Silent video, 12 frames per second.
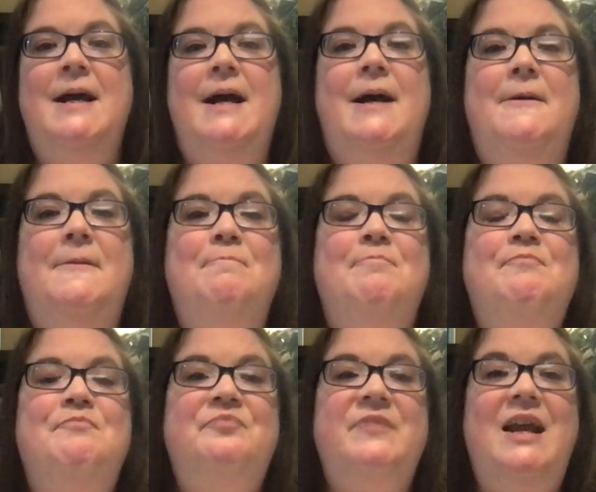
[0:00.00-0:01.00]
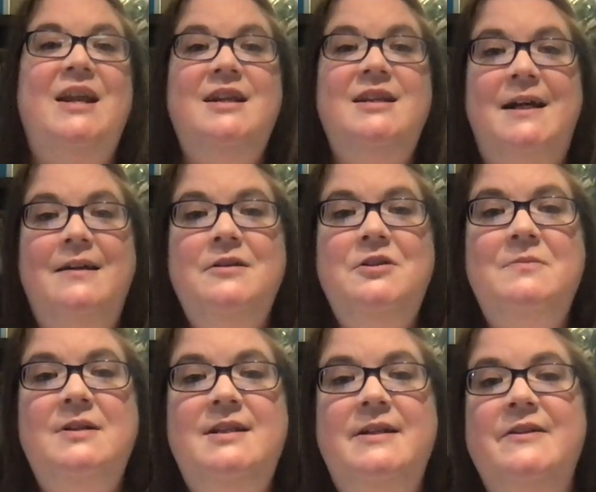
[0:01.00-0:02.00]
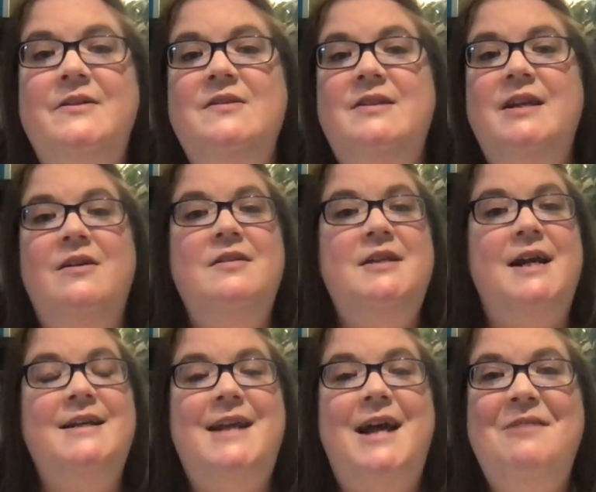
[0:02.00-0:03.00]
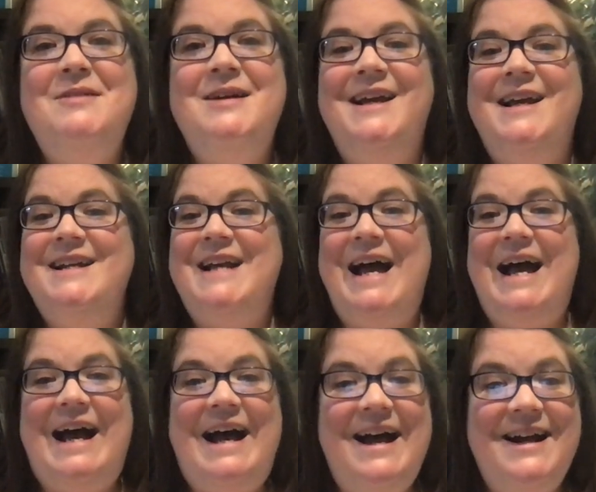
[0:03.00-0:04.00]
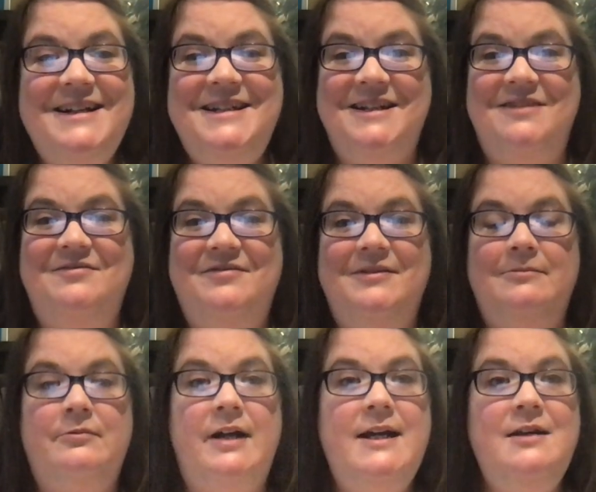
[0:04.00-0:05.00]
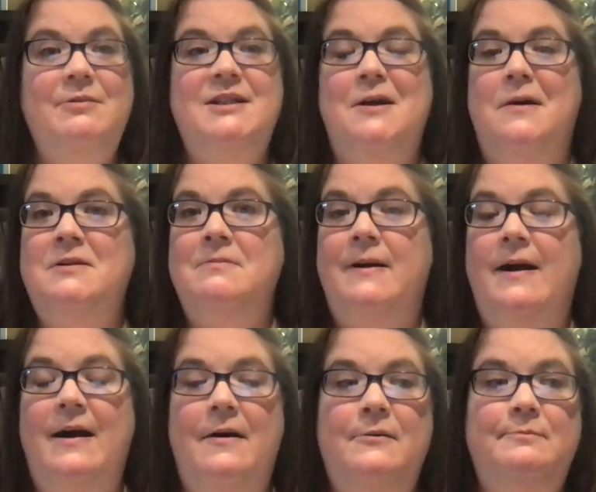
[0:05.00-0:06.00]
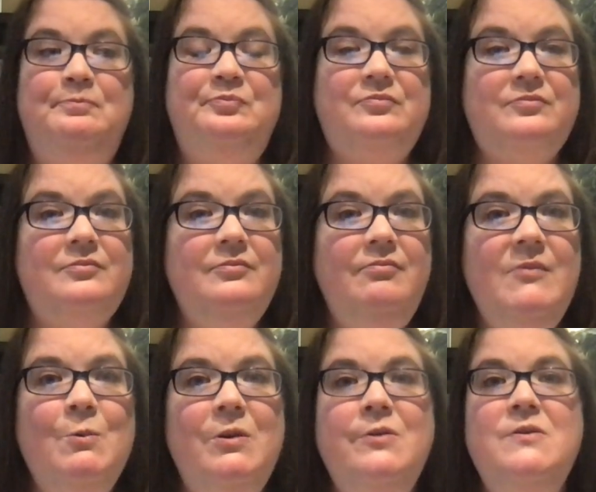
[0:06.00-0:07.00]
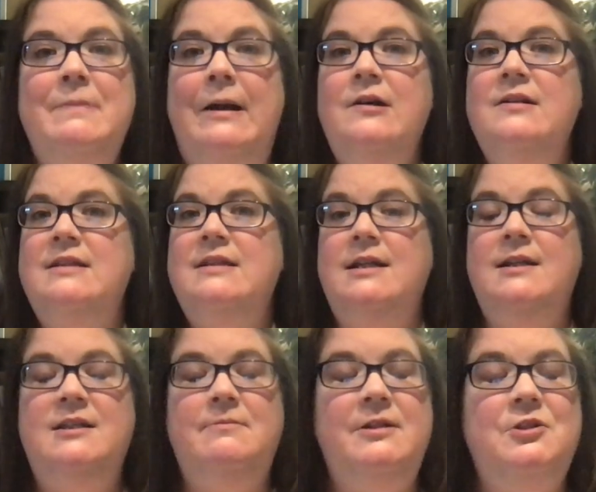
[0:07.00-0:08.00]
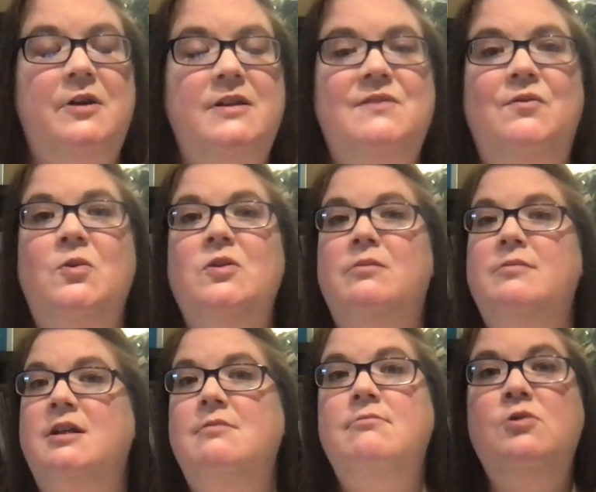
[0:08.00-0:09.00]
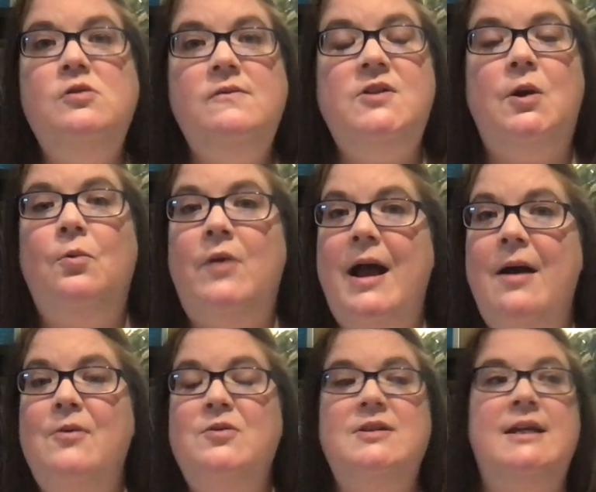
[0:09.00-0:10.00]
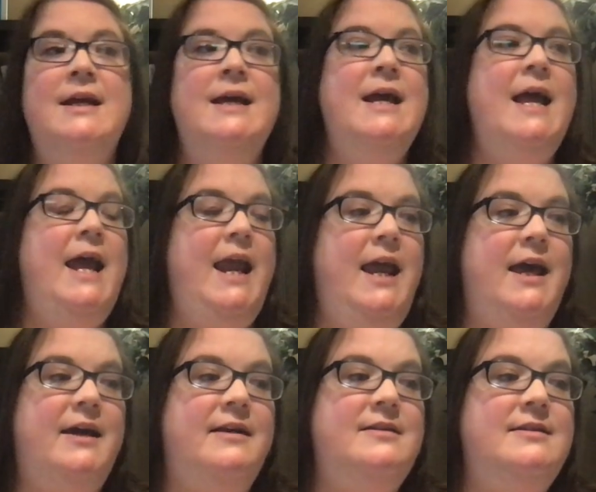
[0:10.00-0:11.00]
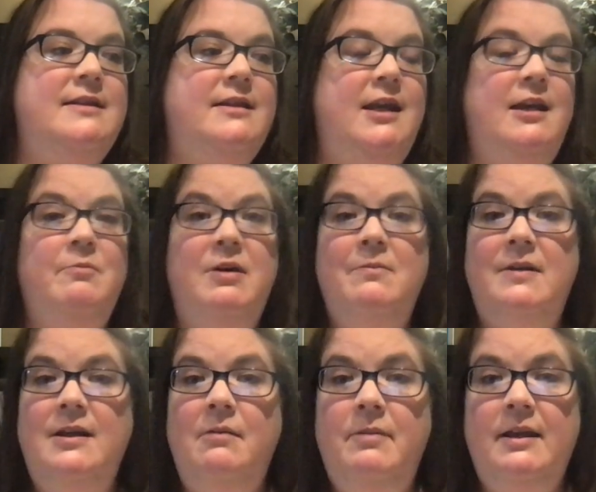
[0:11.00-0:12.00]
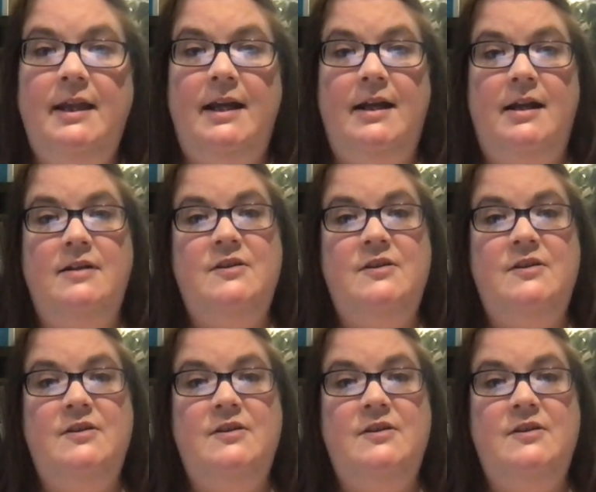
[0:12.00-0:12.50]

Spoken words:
And intelligent materials, they are dynamic and active, right? We talked about how with loose parts, they need to be transformed and moved around, and they can be manipulated.